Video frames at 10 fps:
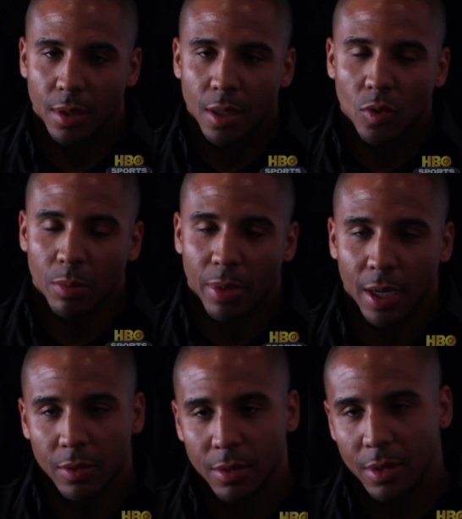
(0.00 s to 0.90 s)
What
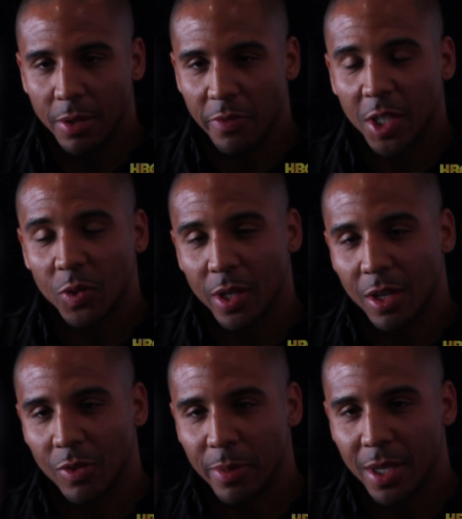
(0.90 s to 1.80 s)
about a victory
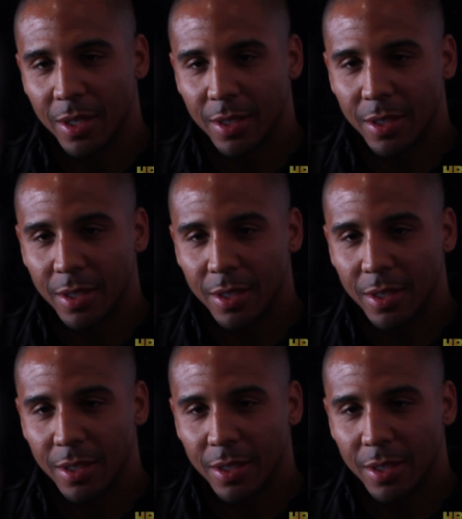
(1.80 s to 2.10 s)
over me?